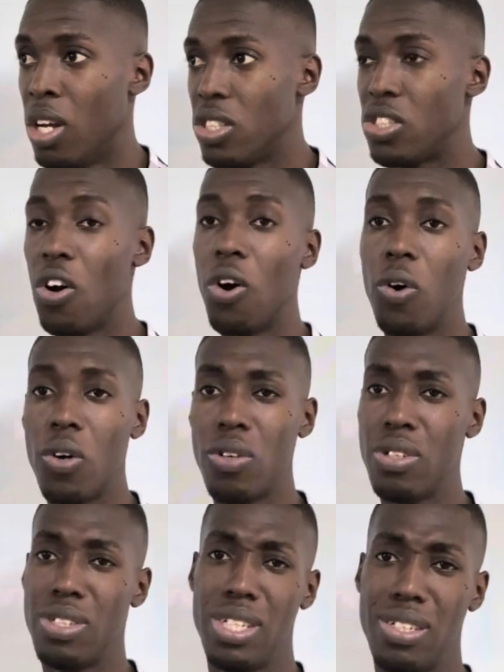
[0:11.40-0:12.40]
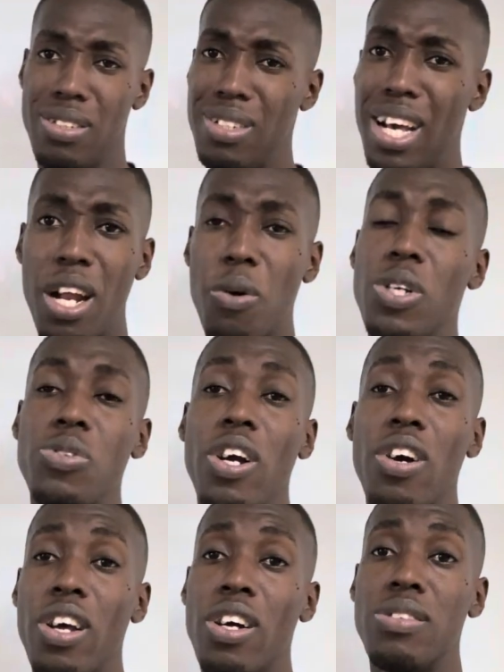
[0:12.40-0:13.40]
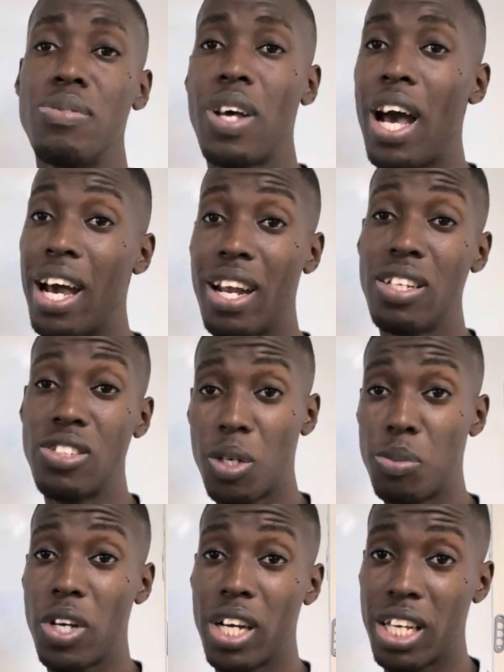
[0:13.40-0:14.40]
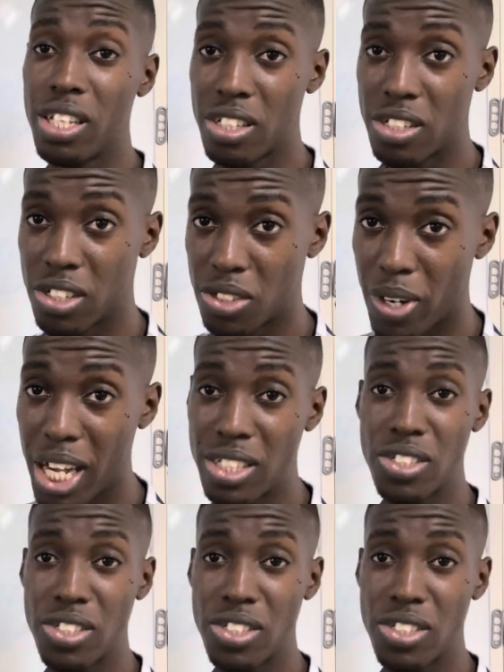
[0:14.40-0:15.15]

So, in other words, we're going to add and subtract integers, right?